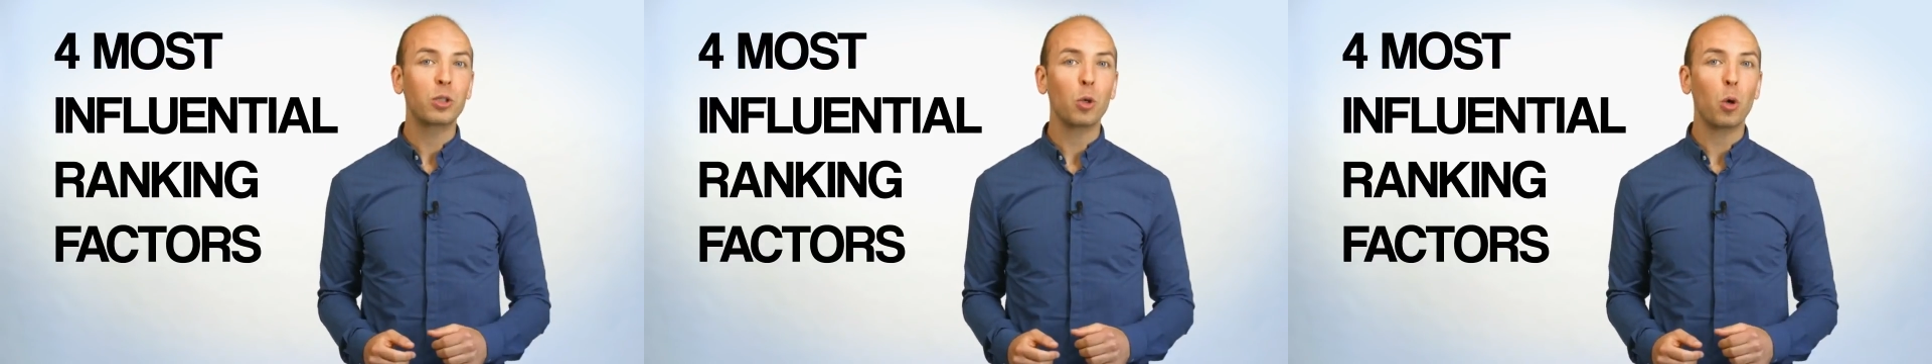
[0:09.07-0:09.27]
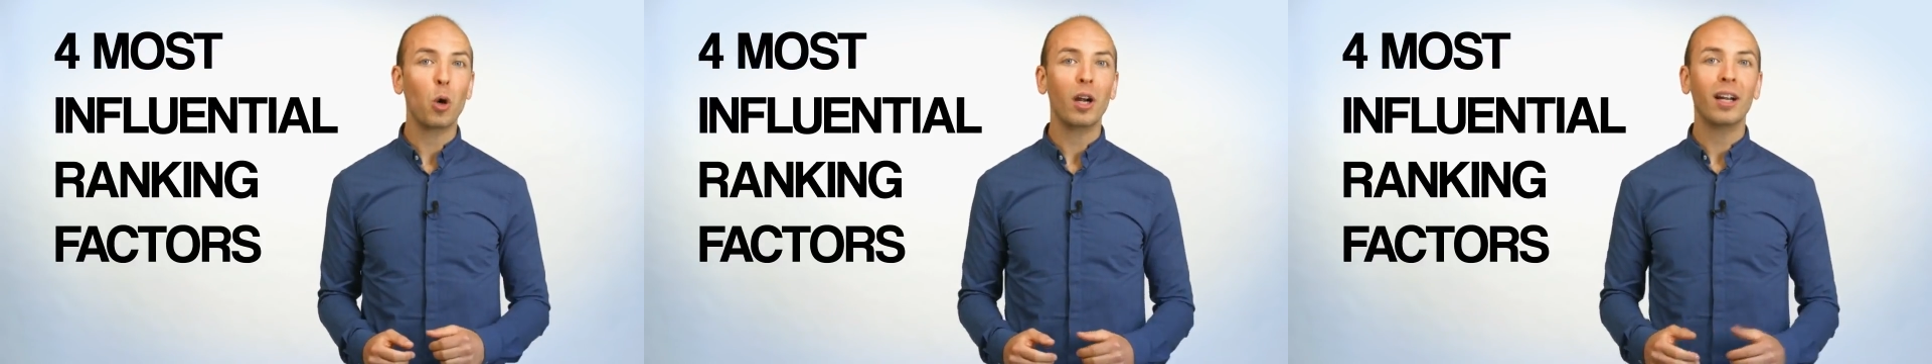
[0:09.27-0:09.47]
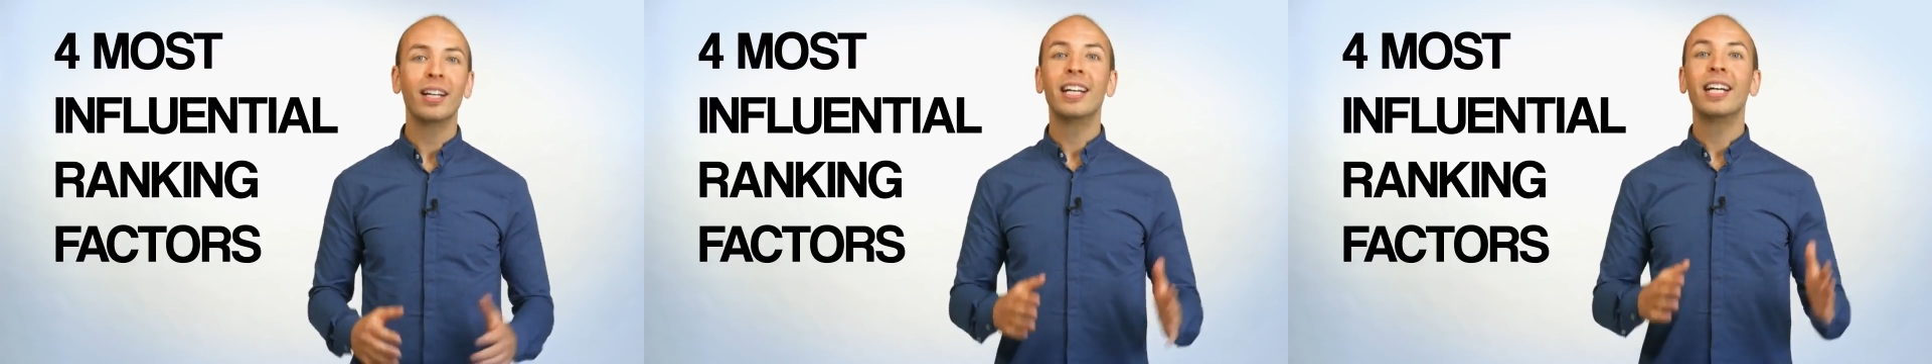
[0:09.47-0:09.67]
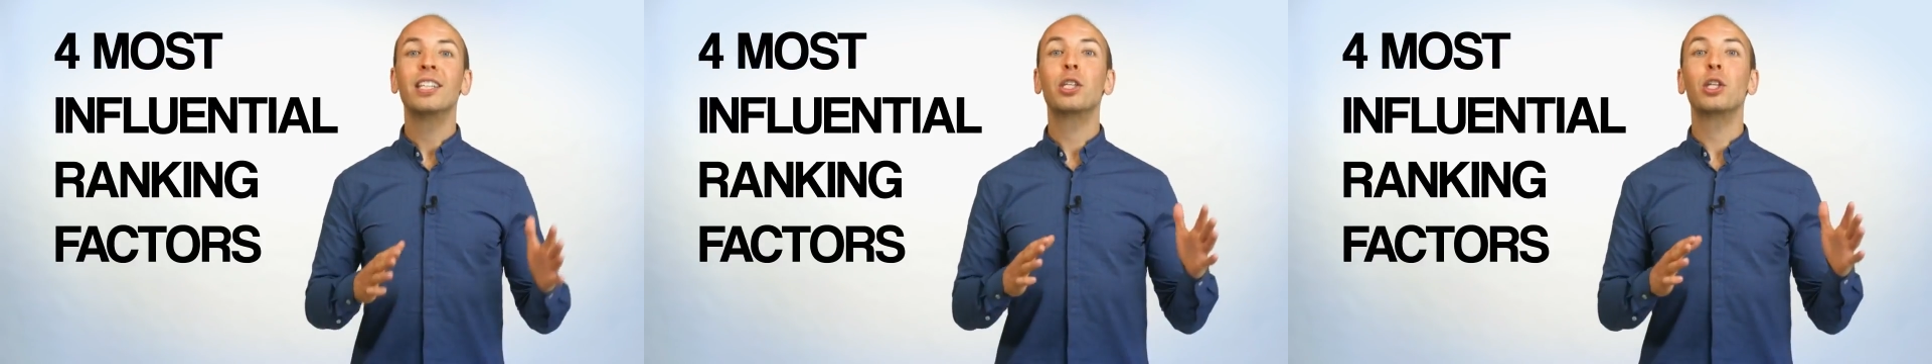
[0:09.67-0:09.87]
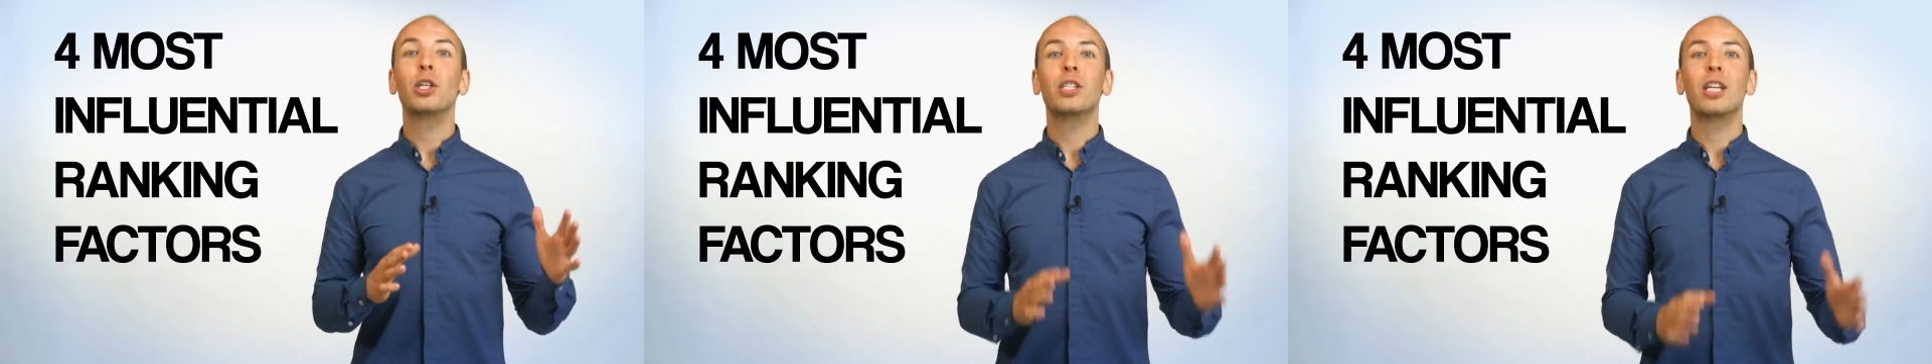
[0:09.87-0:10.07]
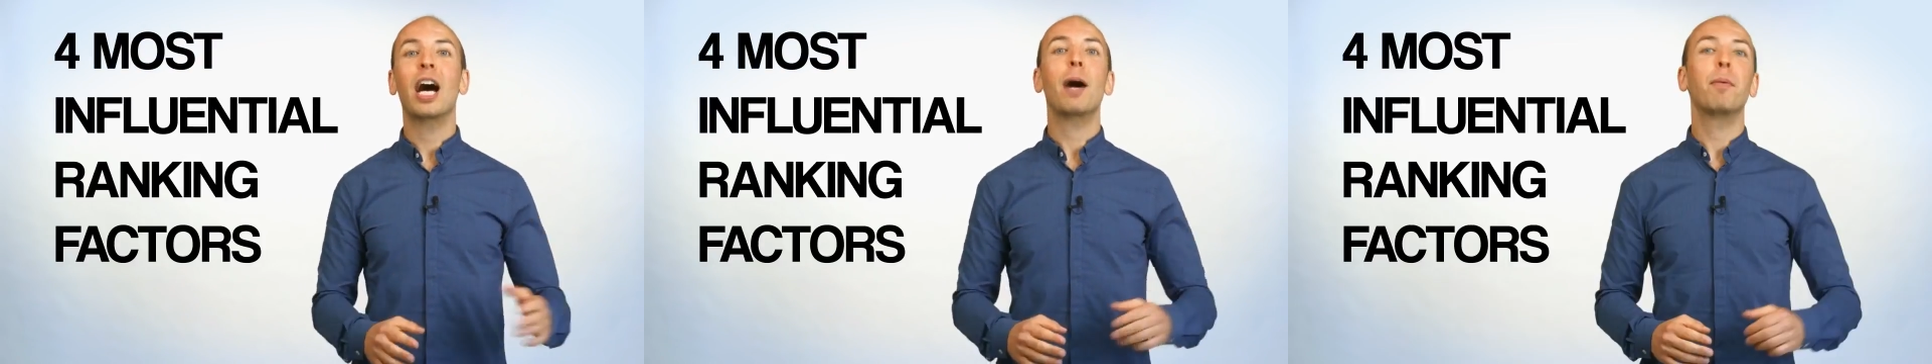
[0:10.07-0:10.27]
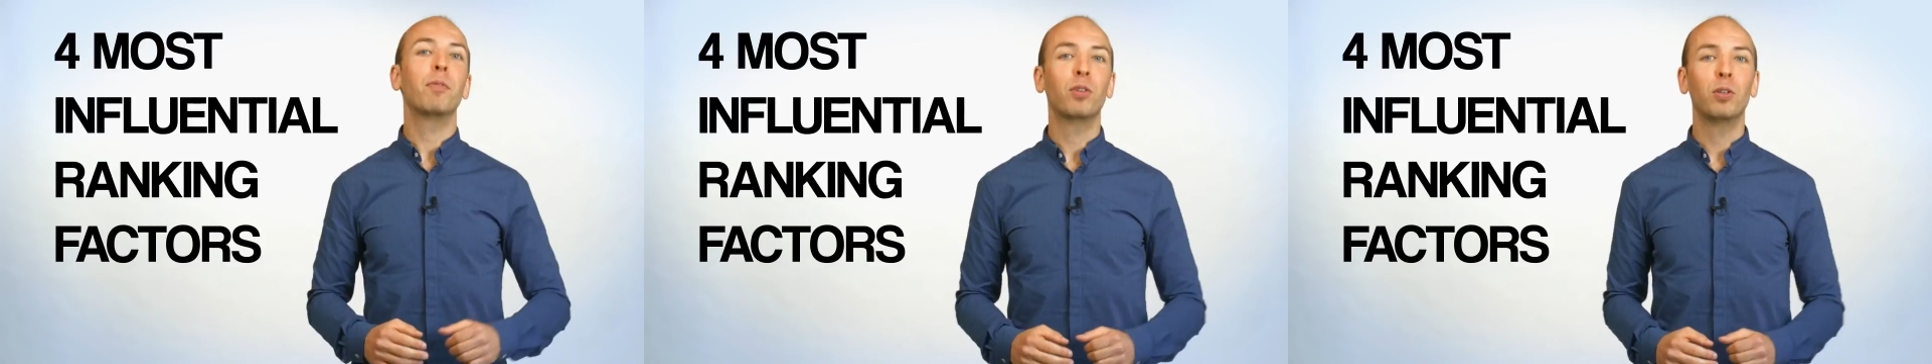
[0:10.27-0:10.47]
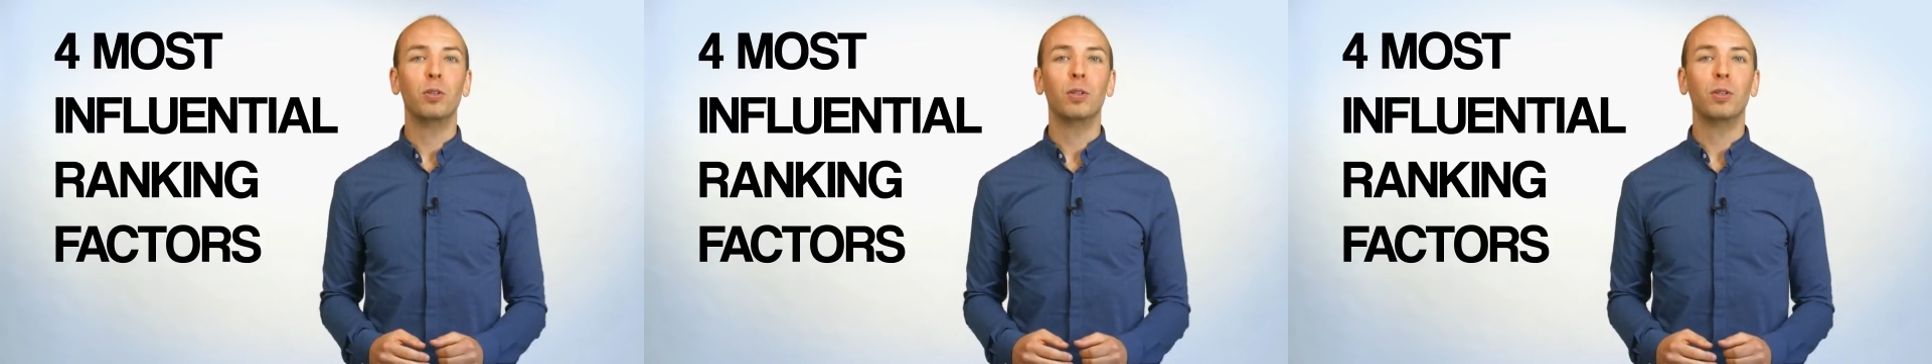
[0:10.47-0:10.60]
store to the top of